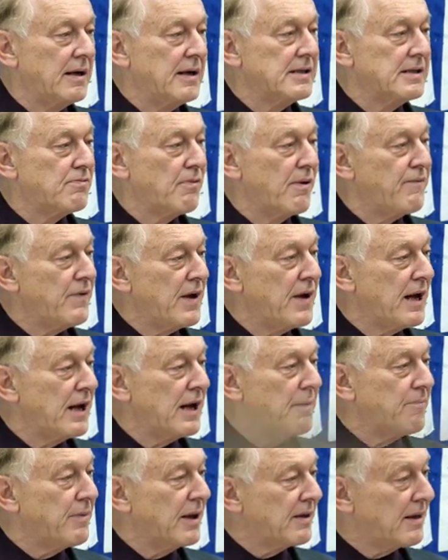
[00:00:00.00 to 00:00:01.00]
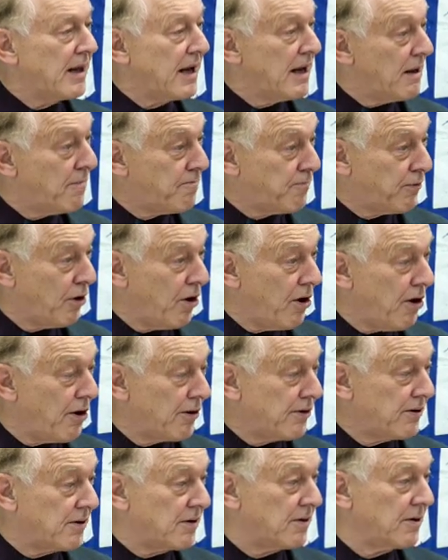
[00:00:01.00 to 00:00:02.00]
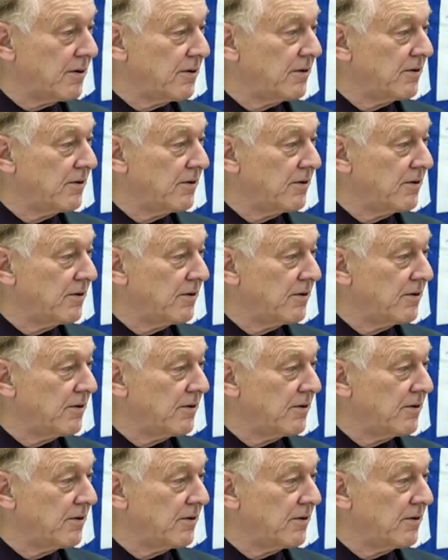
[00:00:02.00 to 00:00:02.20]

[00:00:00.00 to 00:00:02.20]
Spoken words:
is revealing, but they applaud